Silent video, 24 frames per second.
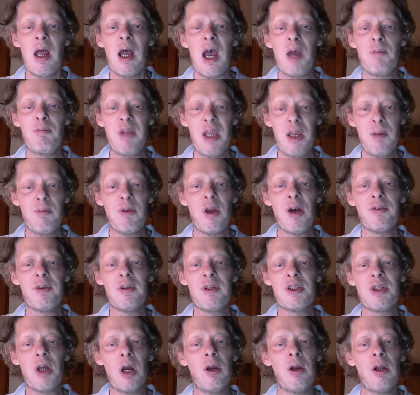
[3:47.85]
I'm named after
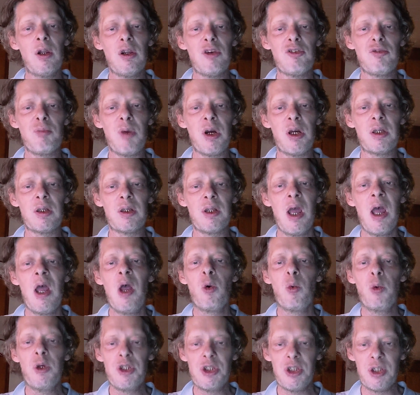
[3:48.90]
this uncle of mine.
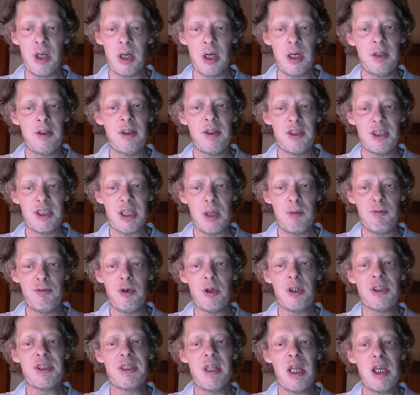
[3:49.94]
We share the same
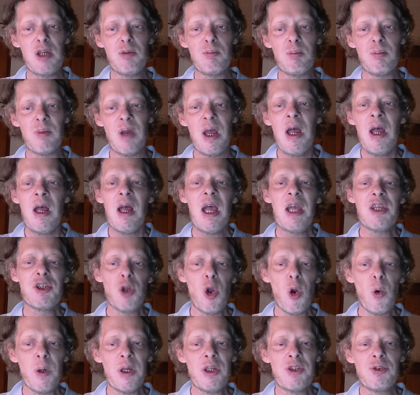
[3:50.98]
first name. As
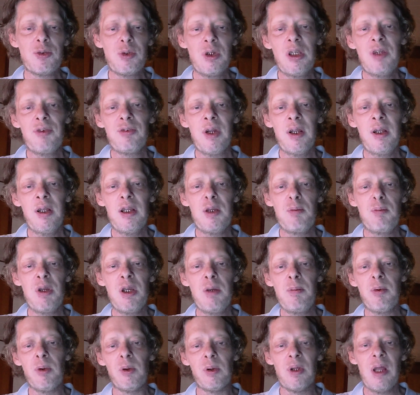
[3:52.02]
always, really friendly
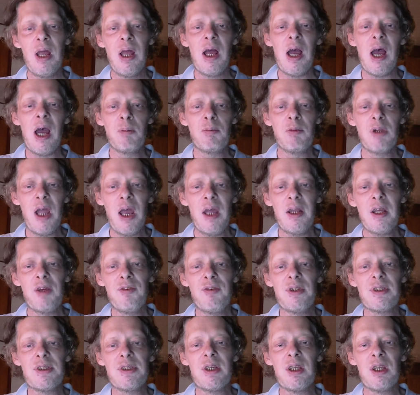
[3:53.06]
people. I'm glad I
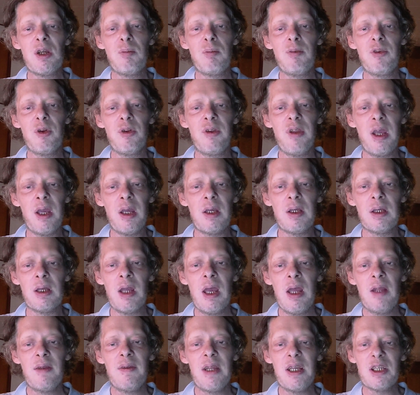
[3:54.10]
visited him today.
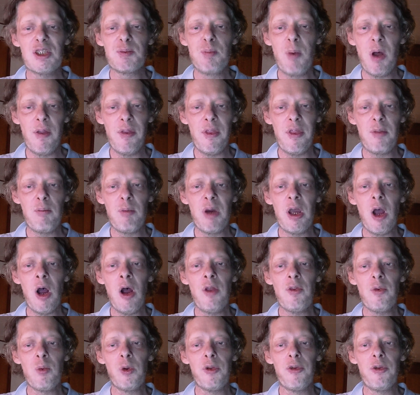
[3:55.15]
Next month my
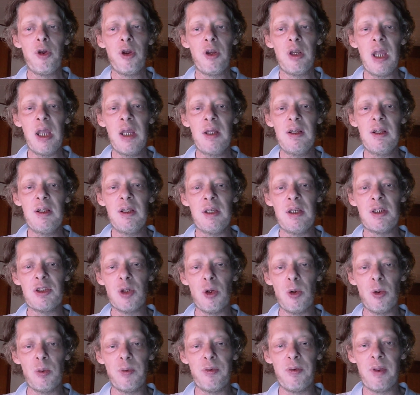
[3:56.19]
aunt will turn 80 years
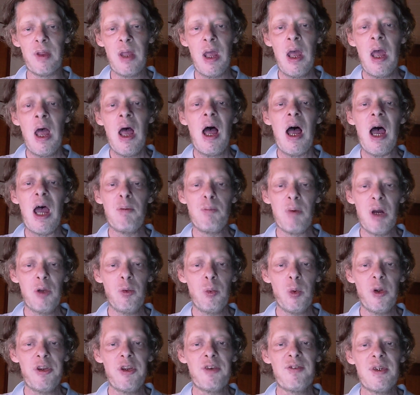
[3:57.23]
old. I
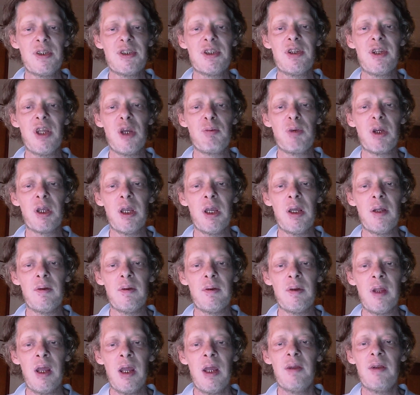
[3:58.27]
might want to visit them
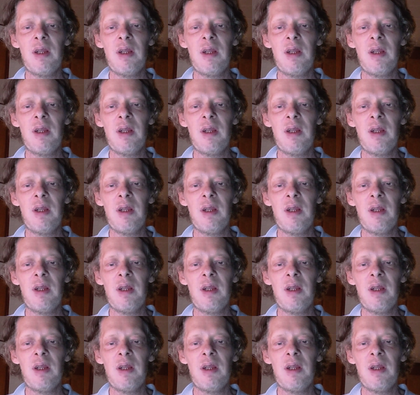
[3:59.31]
again.